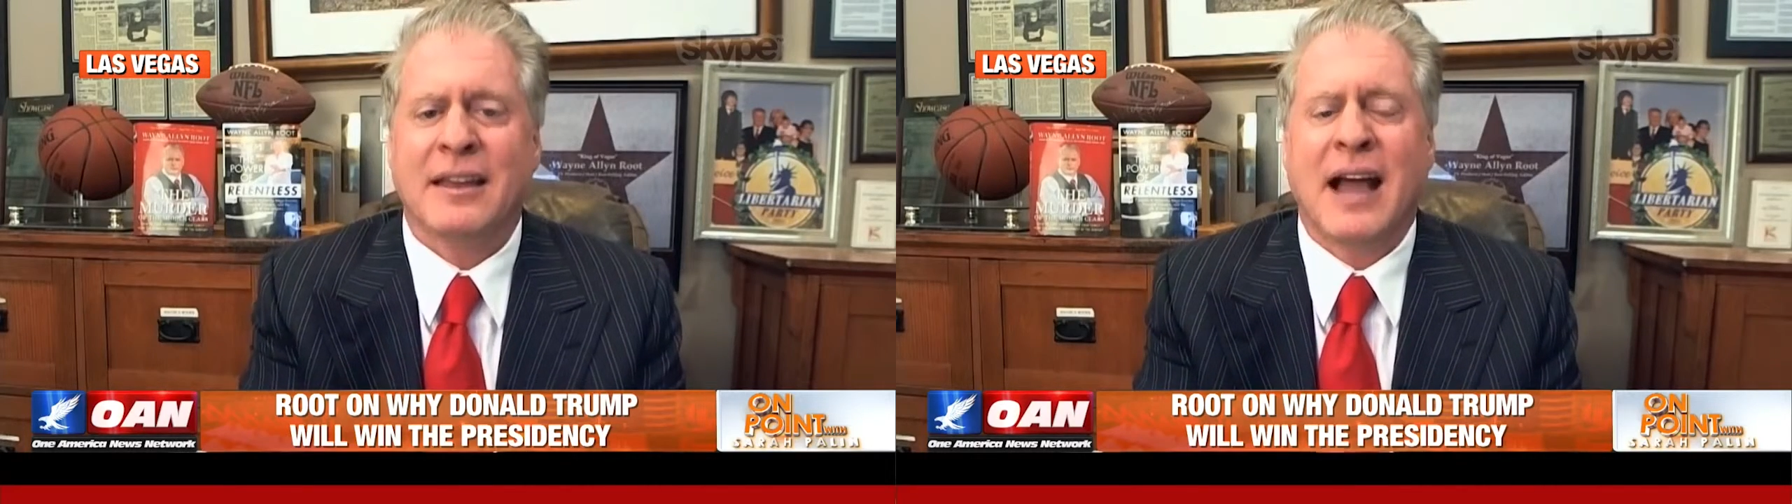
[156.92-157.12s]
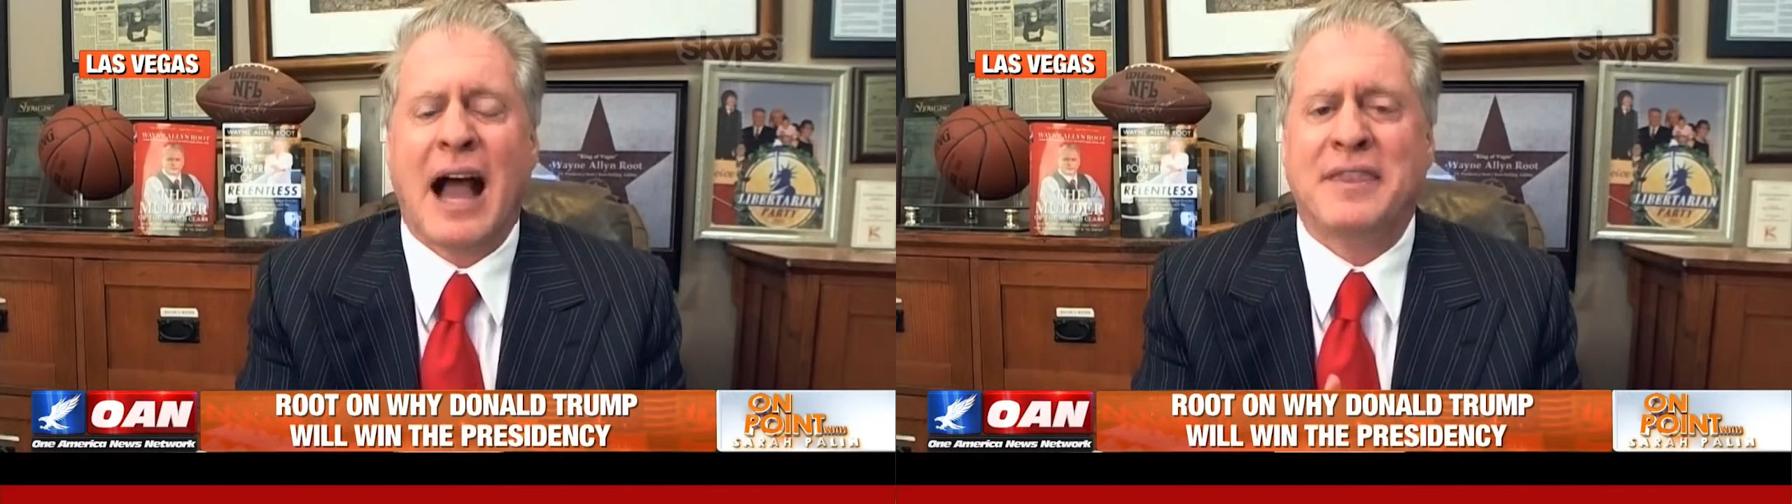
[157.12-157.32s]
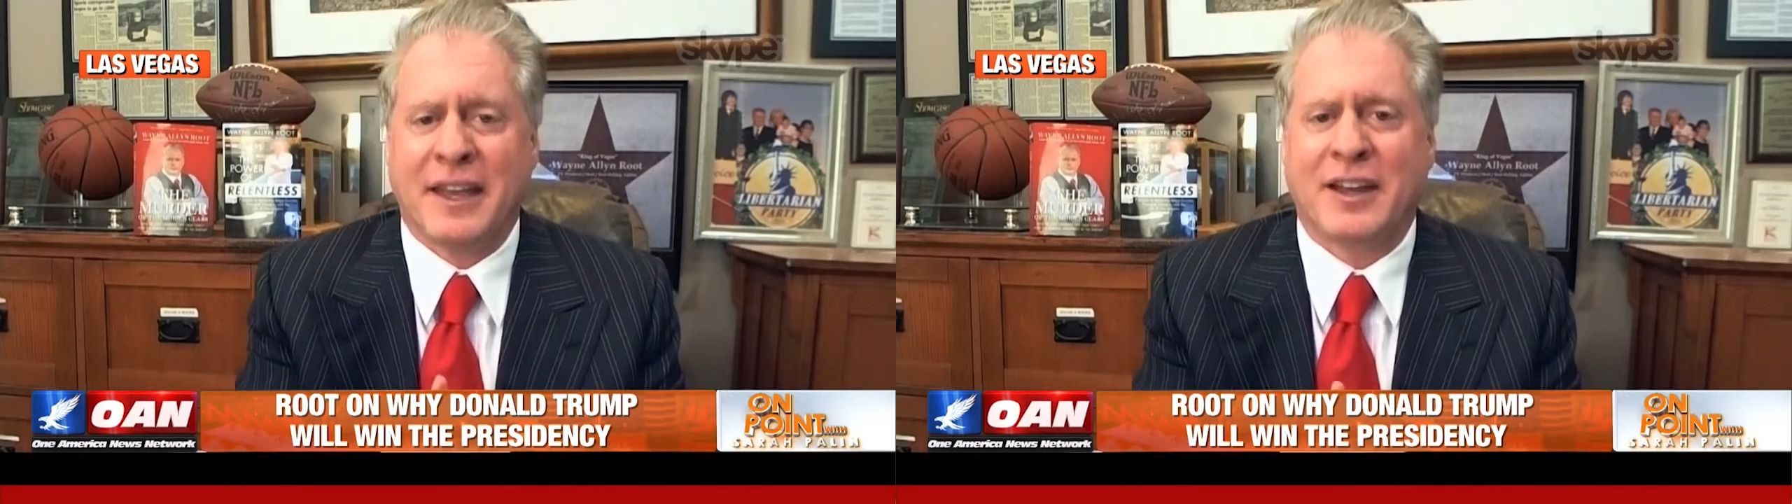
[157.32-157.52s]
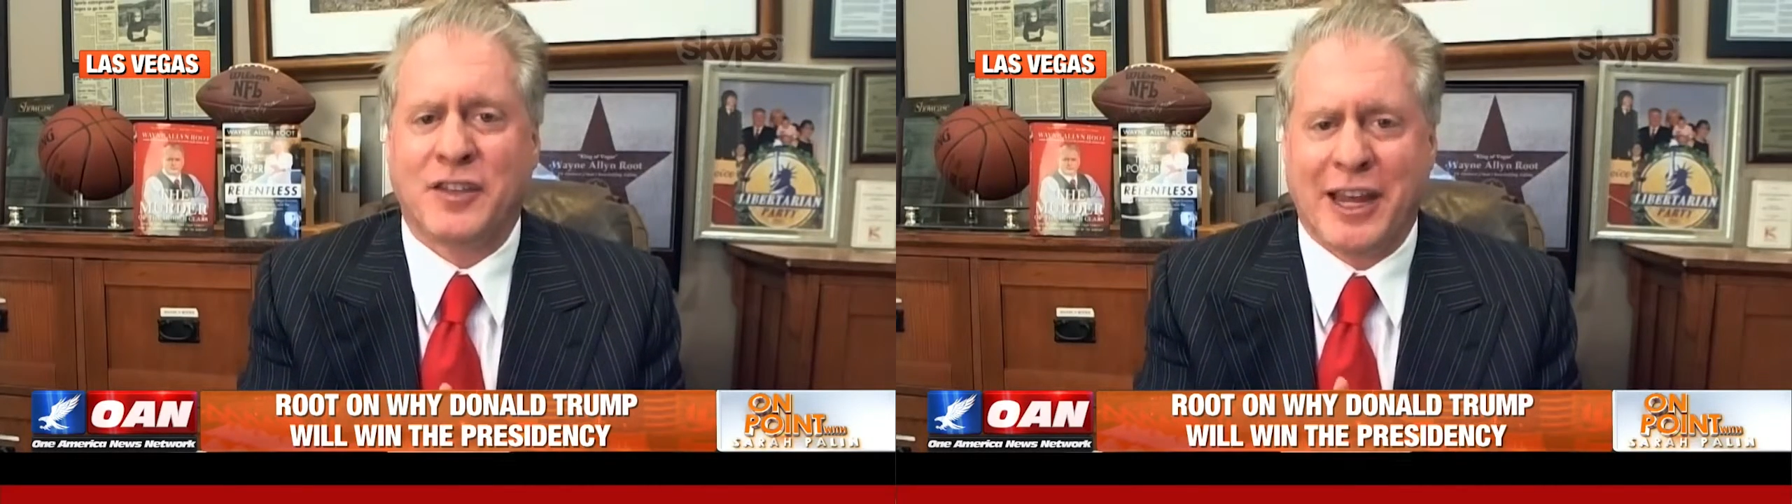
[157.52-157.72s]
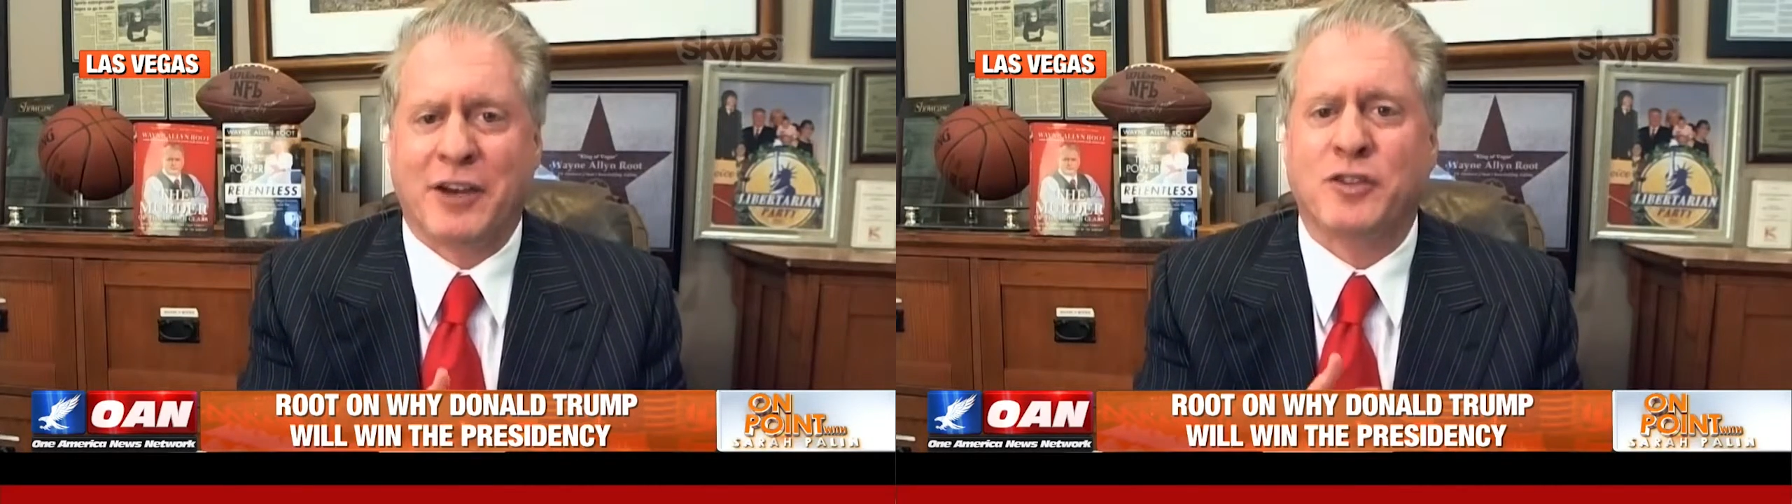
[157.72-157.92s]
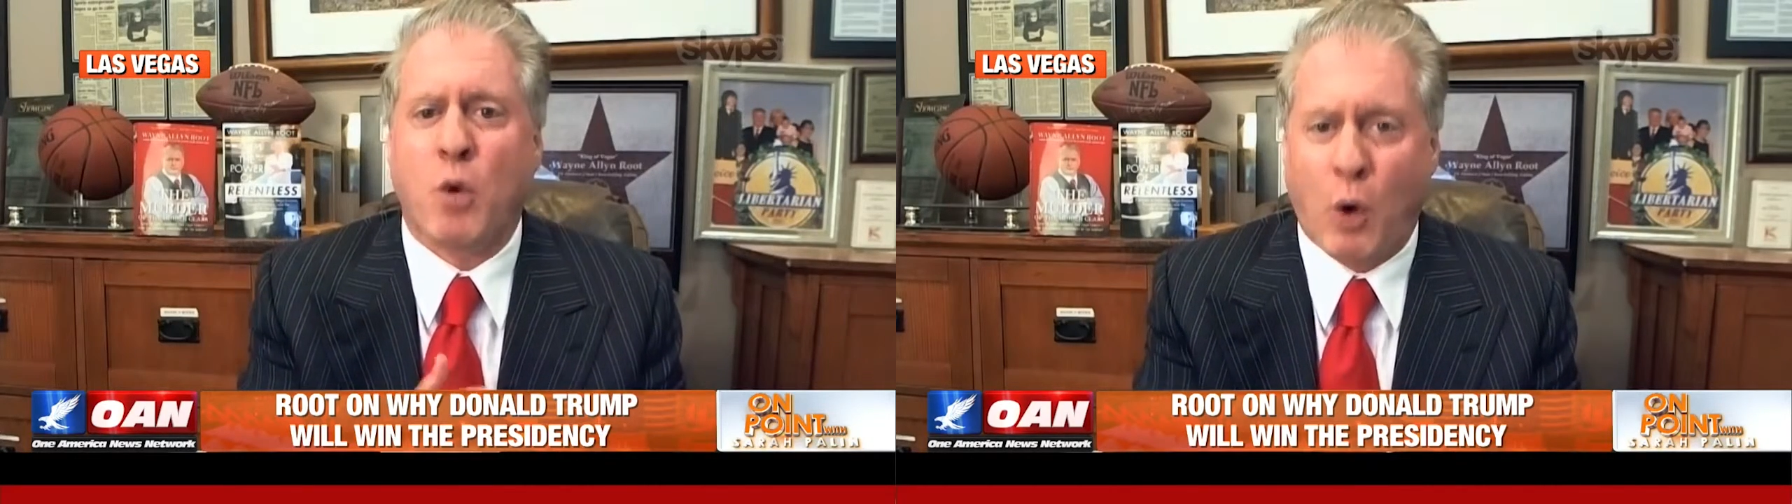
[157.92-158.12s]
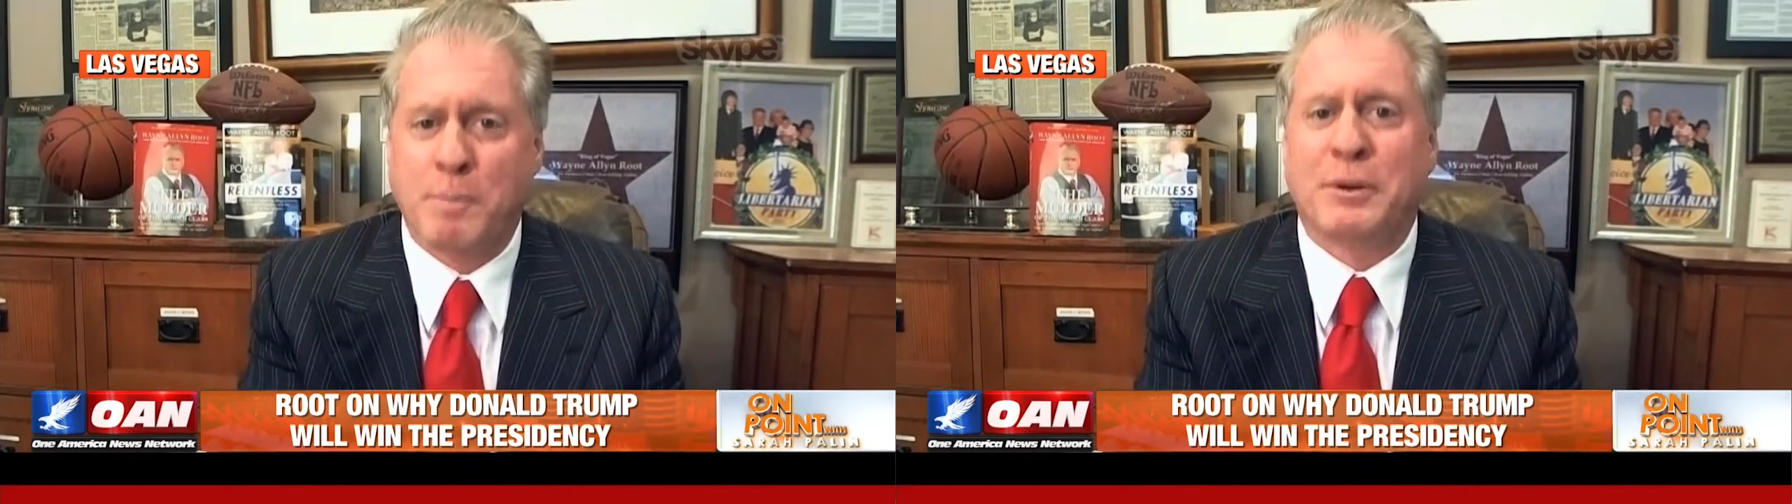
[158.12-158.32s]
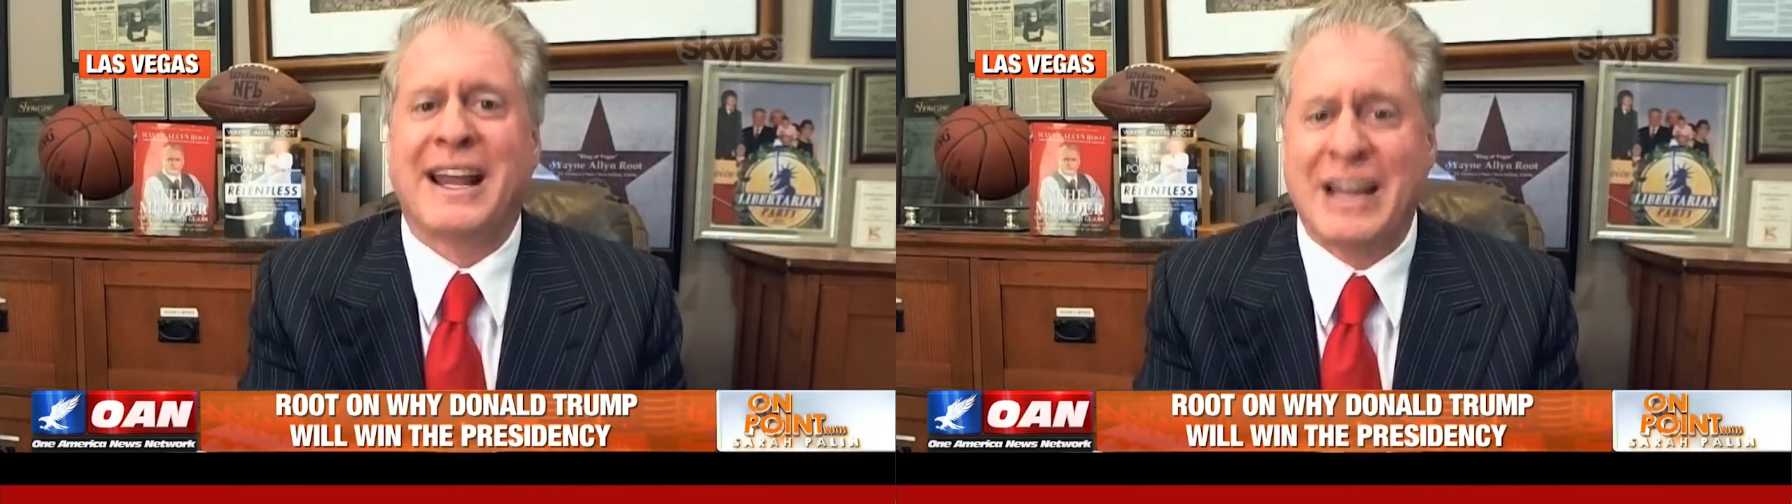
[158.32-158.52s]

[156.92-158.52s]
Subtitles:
I think it scares corporate